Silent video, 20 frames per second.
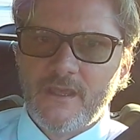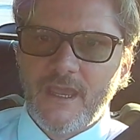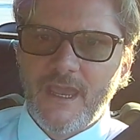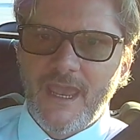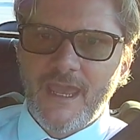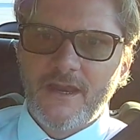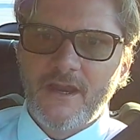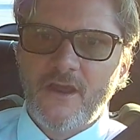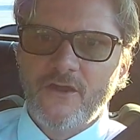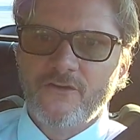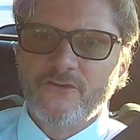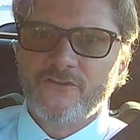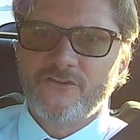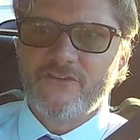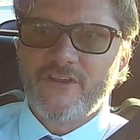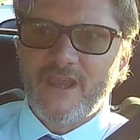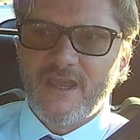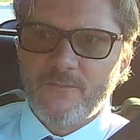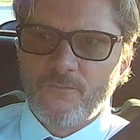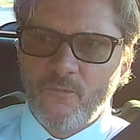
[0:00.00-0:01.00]
and
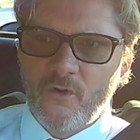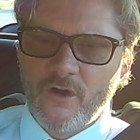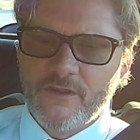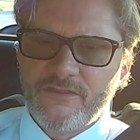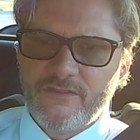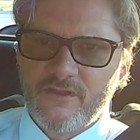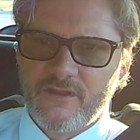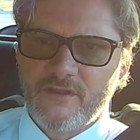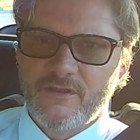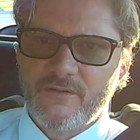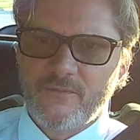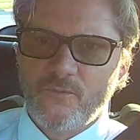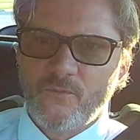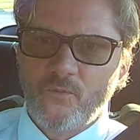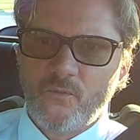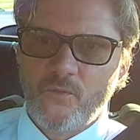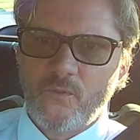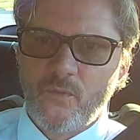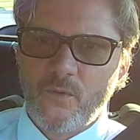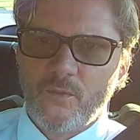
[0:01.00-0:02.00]
understand what
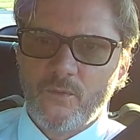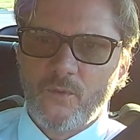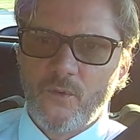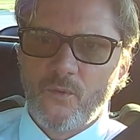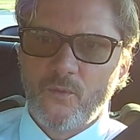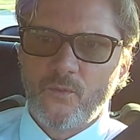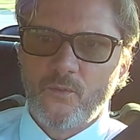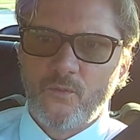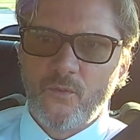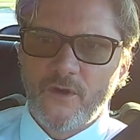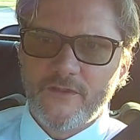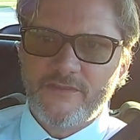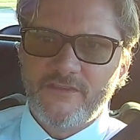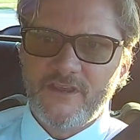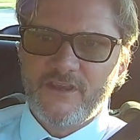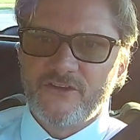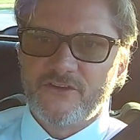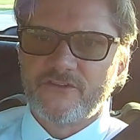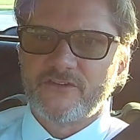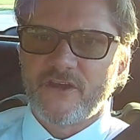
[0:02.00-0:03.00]

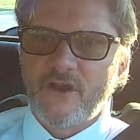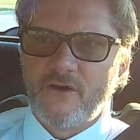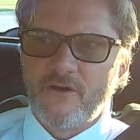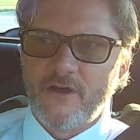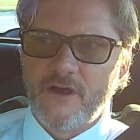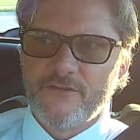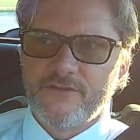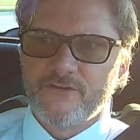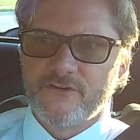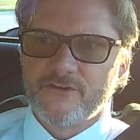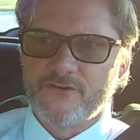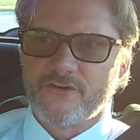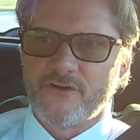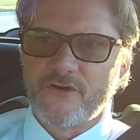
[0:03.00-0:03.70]
these authors